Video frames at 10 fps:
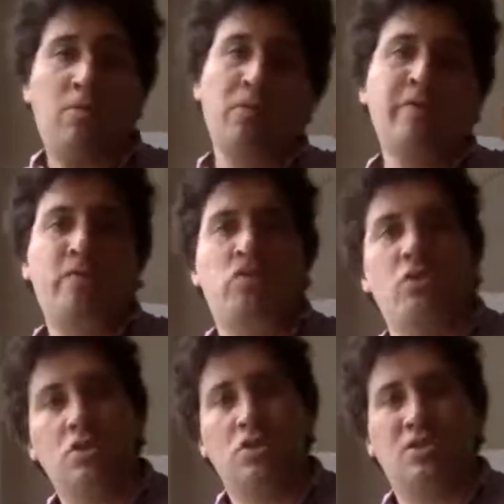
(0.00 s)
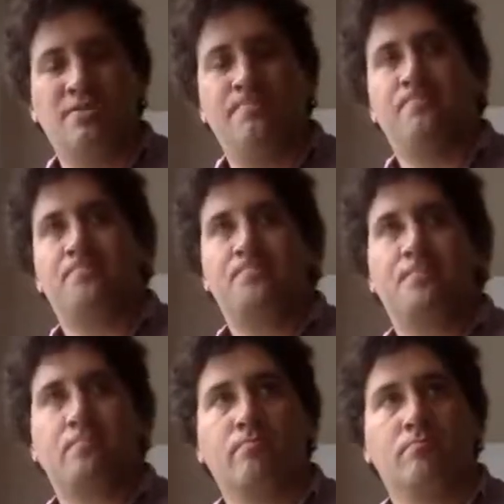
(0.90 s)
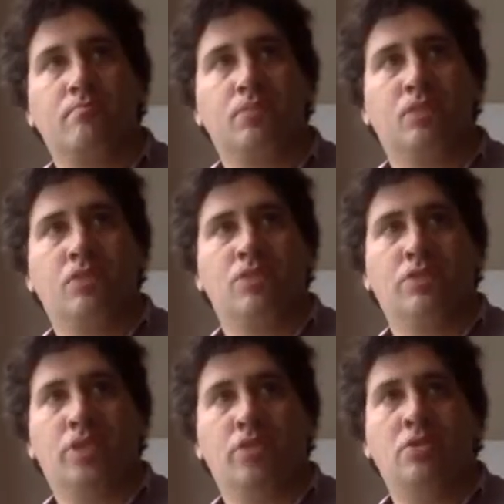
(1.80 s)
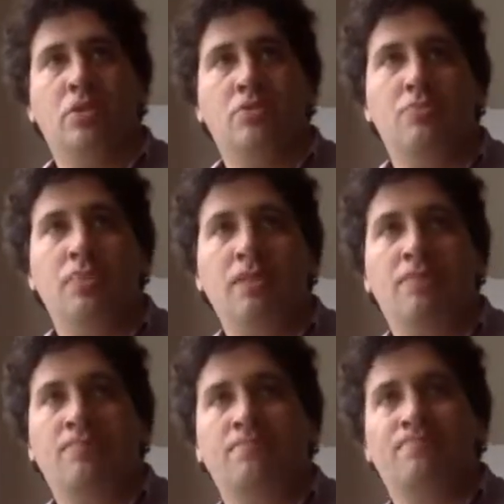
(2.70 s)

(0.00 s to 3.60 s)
we'll even see this in the ultimatum.